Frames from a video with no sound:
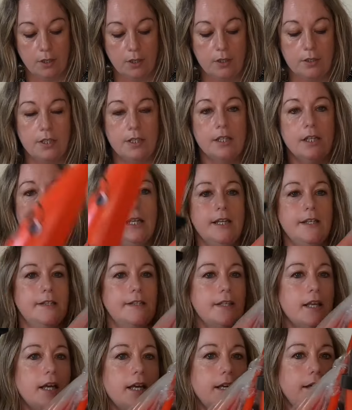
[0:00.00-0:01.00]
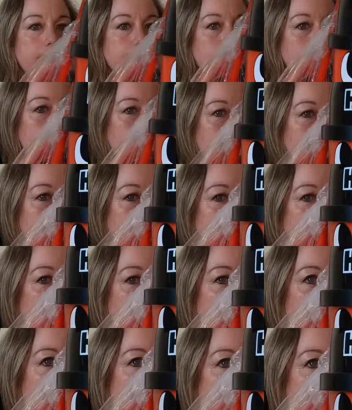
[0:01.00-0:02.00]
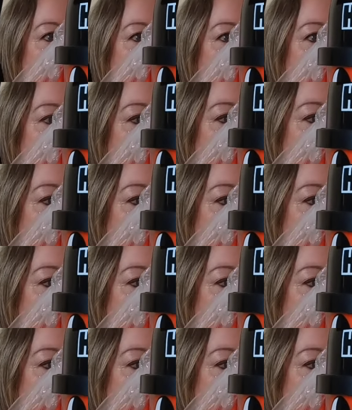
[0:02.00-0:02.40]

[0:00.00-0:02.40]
did Lisa pay for